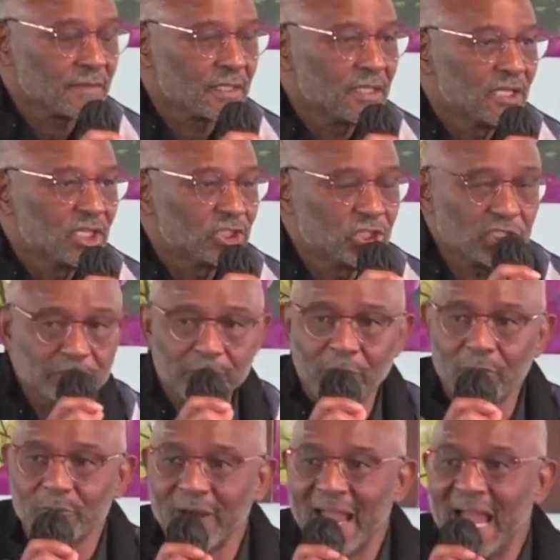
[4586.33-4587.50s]
This
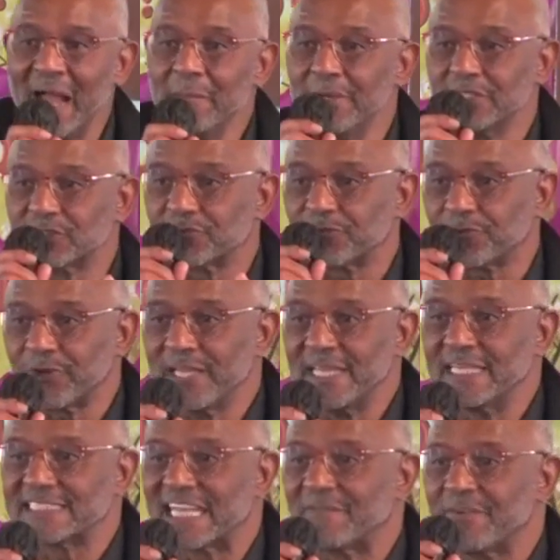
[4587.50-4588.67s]
program is free. It's
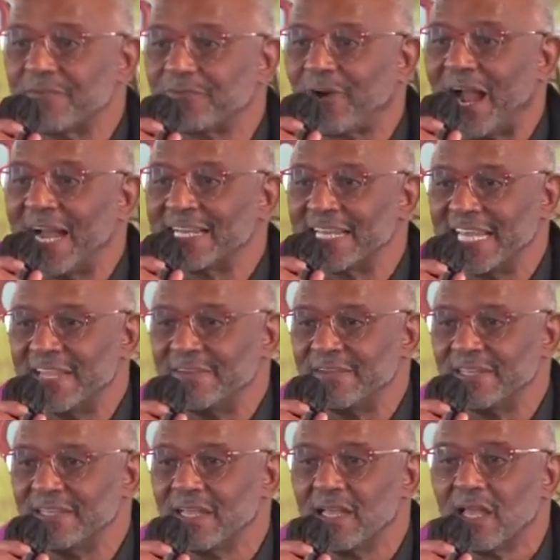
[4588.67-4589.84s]
every Friday evening.
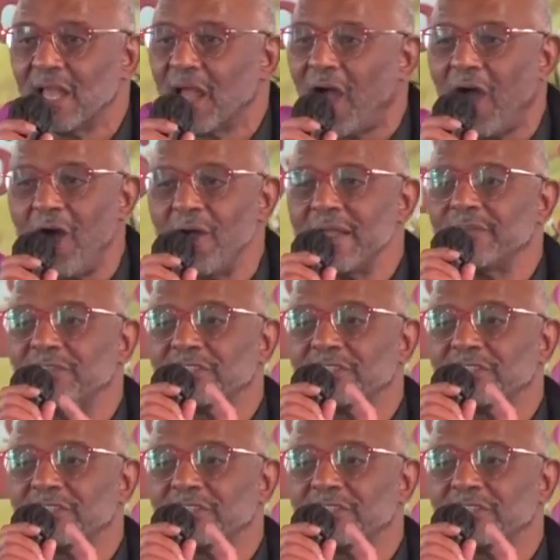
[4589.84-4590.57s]
All you have to do is